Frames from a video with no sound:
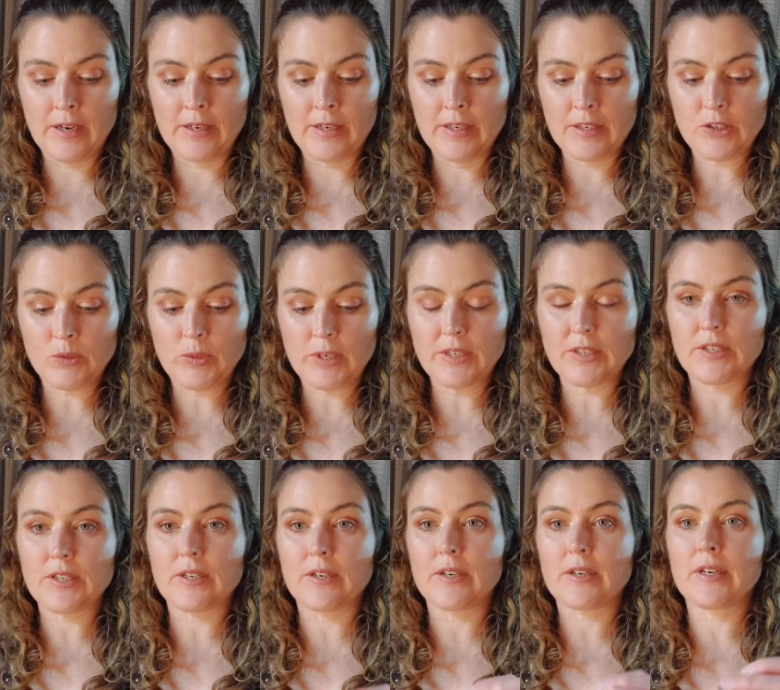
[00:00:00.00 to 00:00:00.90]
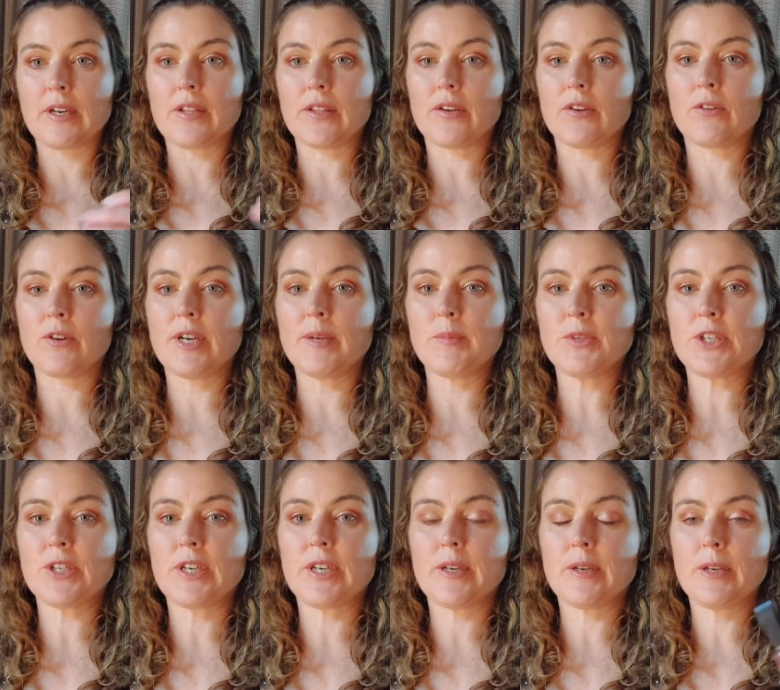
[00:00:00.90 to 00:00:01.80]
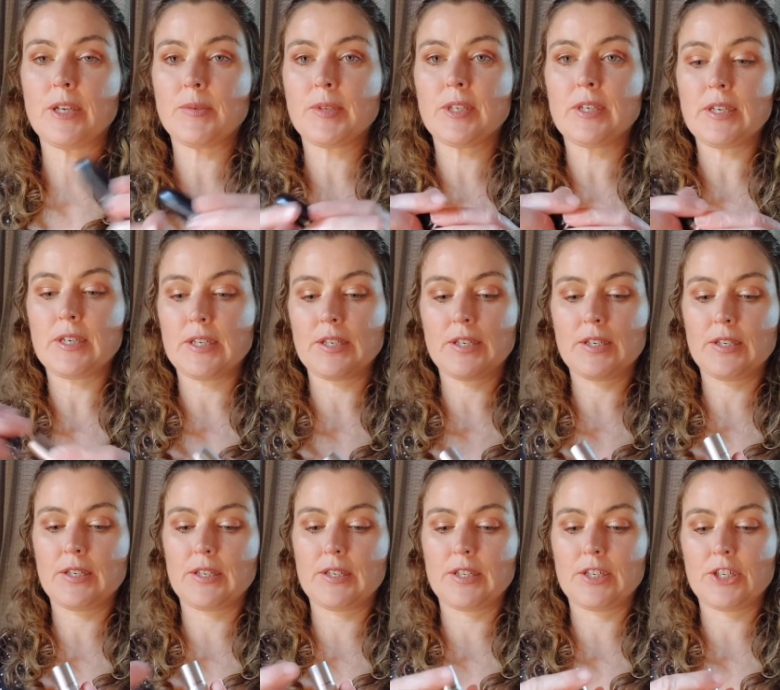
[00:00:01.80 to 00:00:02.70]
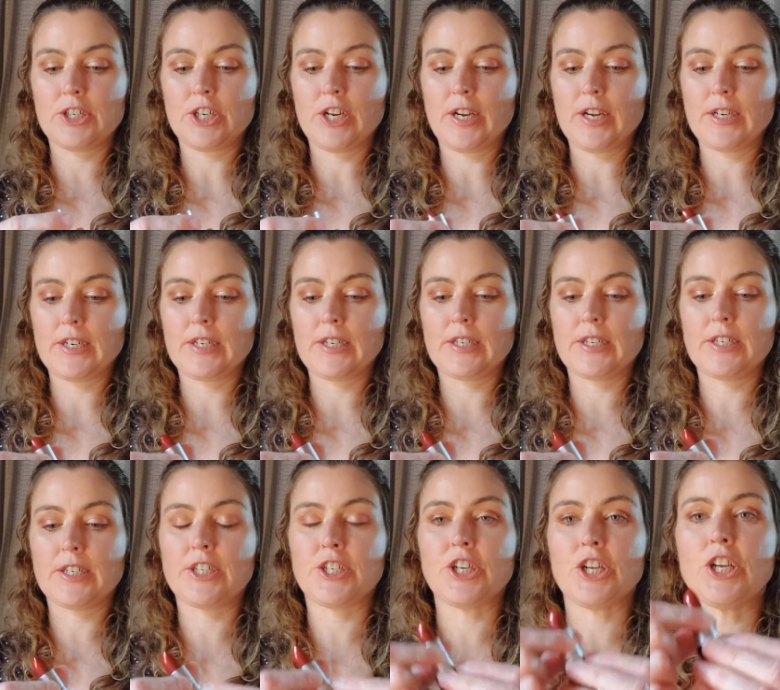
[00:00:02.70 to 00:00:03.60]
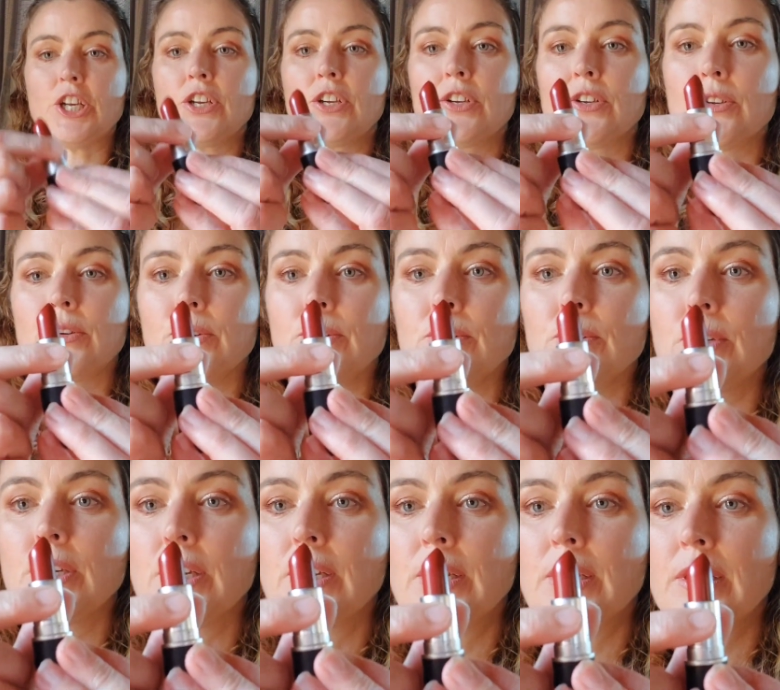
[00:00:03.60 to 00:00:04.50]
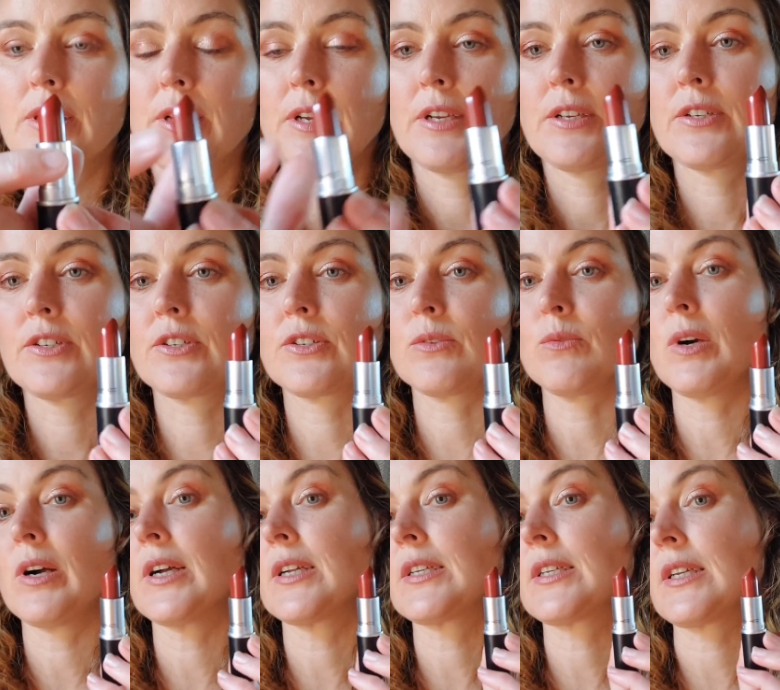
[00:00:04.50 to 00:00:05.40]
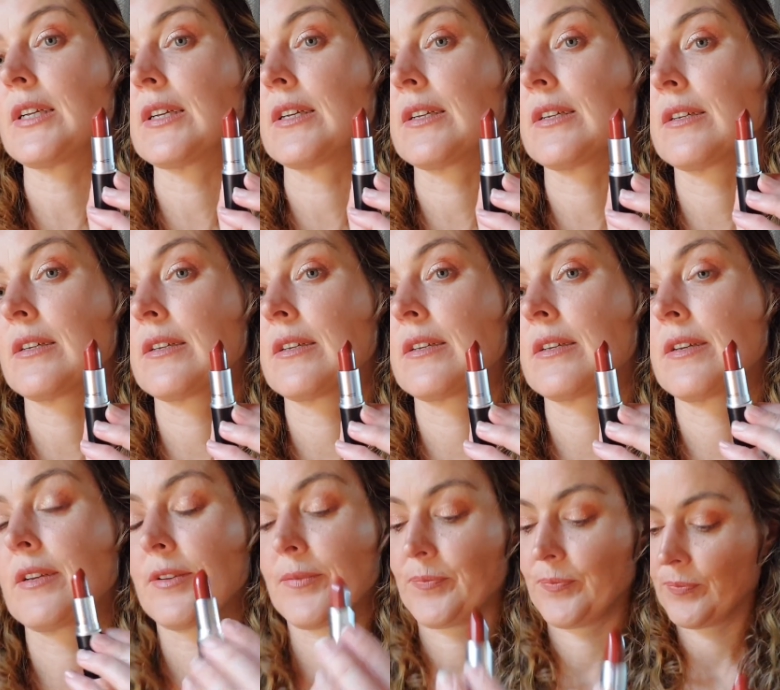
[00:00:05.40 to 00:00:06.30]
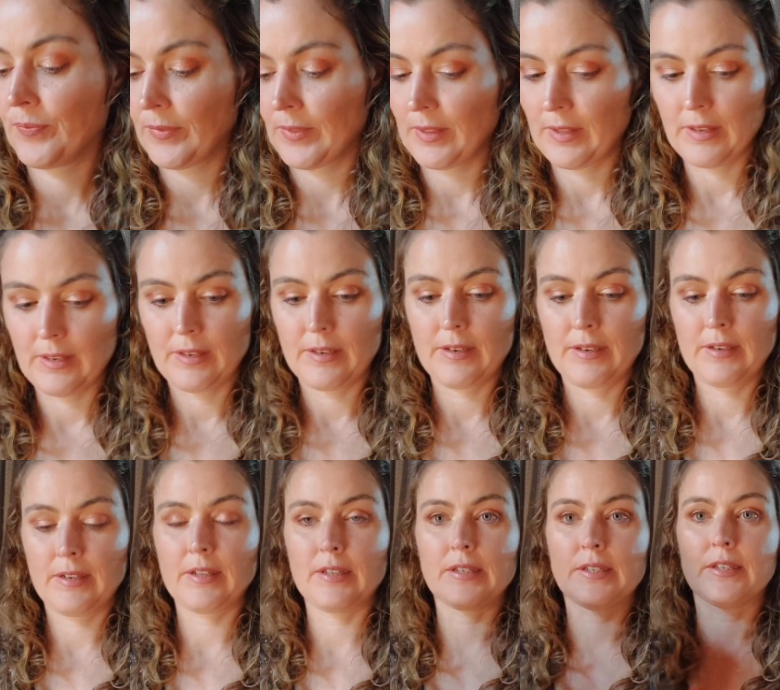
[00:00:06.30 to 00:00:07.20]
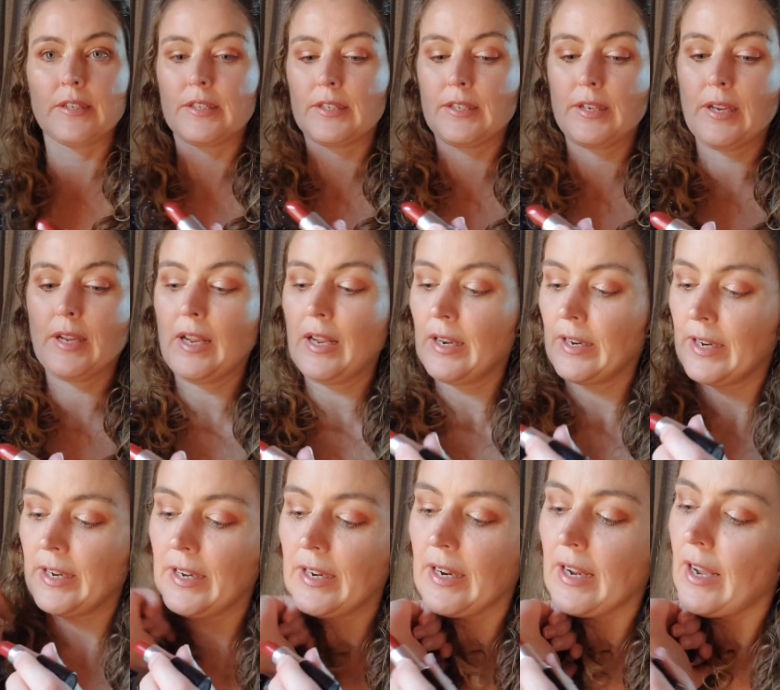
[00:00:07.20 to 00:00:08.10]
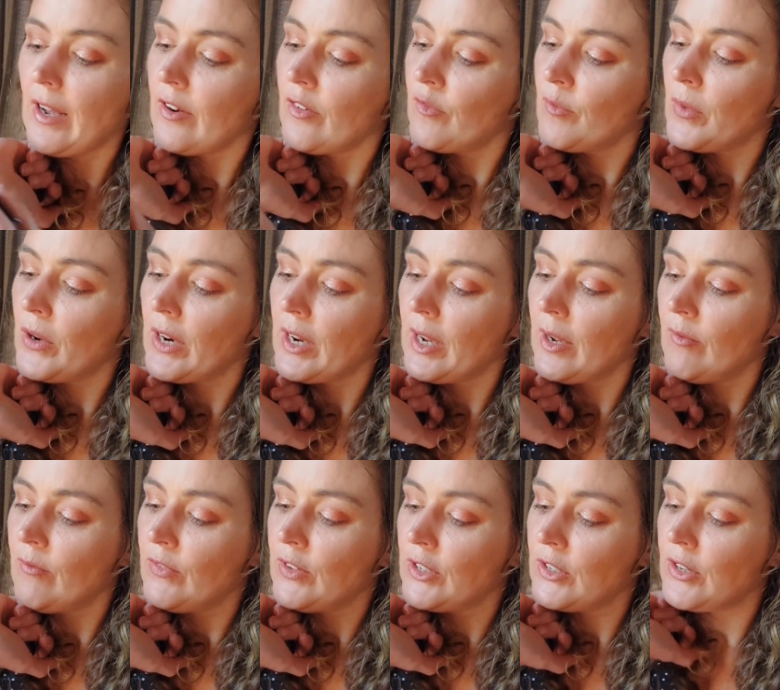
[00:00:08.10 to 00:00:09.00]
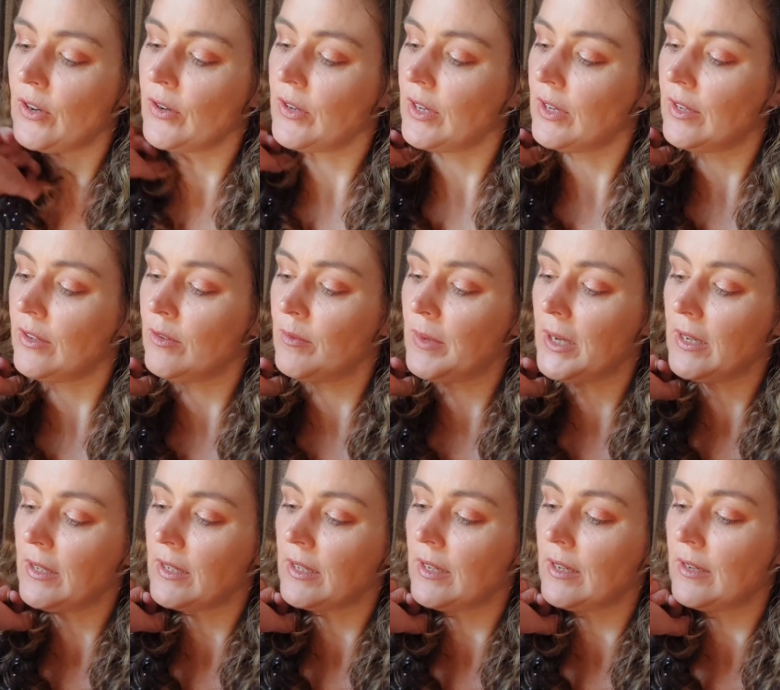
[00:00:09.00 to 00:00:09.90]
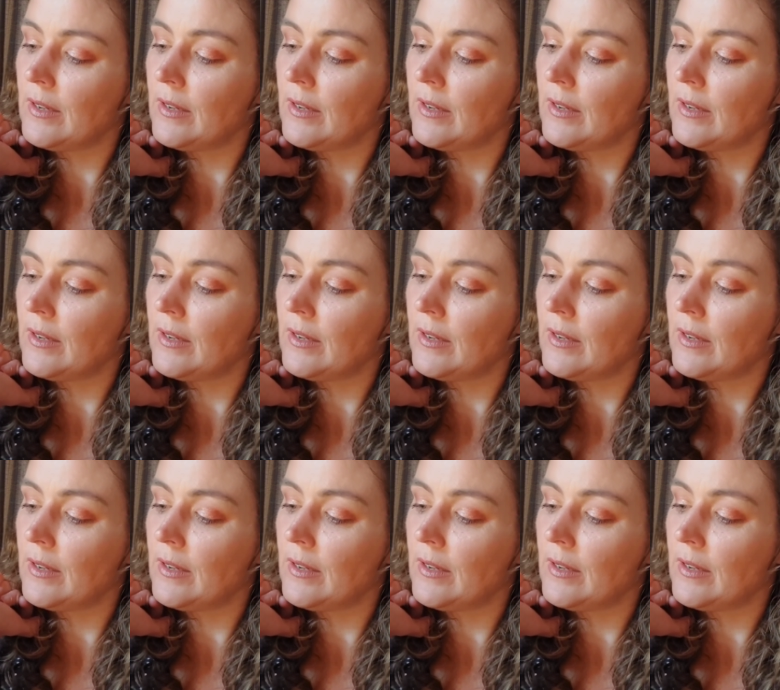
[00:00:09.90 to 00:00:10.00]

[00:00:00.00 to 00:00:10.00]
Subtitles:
Next one is another cream sheen lipstick. This is in the shade Dare You. Do I dare? This is getting out of my comfort zone a little bit.